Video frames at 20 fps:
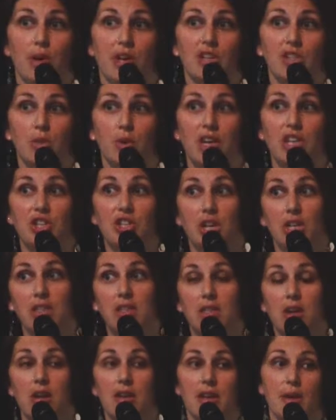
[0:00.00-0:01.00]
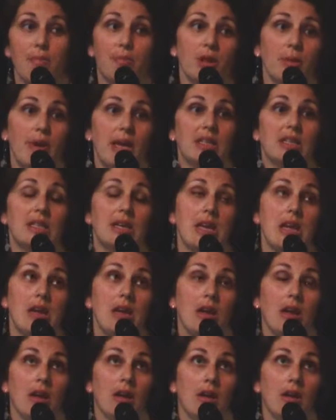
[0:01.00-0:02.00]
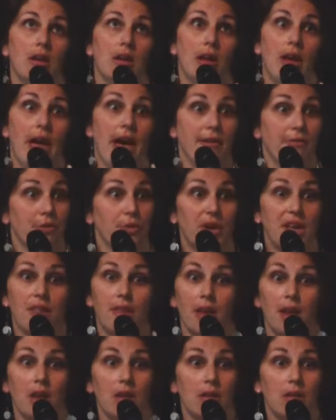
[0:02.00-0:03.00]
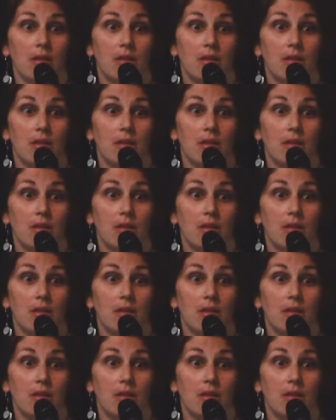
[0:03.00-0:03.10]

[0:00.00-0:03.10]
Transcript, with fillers: And do I just start implementing everything?